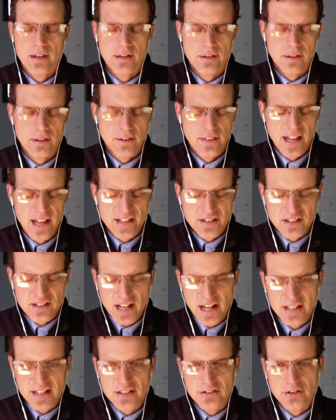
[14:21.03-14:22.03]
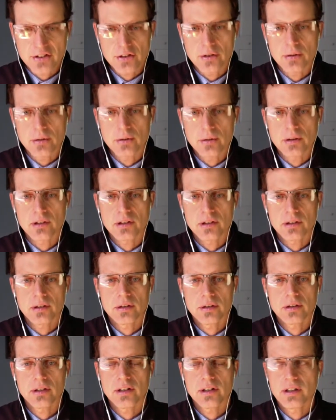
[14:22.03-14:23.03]
That's not due
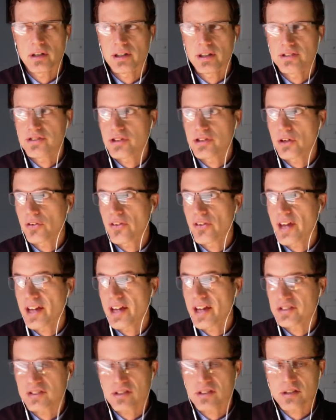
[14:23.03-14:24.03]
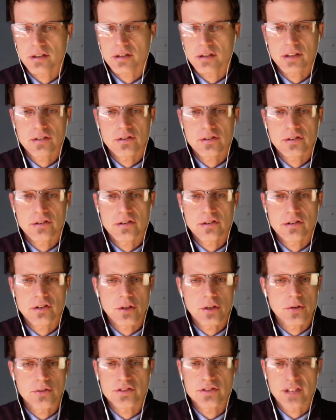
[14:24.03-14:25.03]
until next
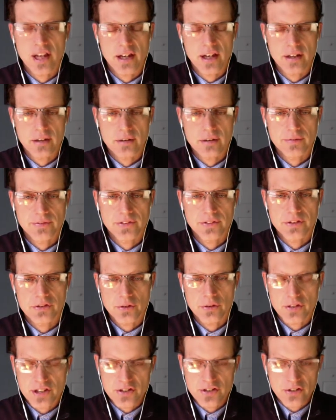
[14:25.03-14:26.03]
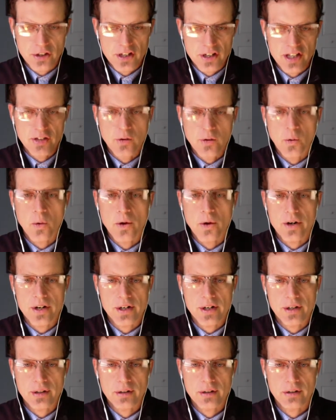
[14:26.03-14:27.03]
Tuesday. So these are in
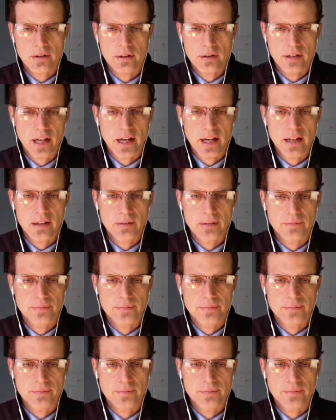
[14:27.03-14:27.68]
order, okay?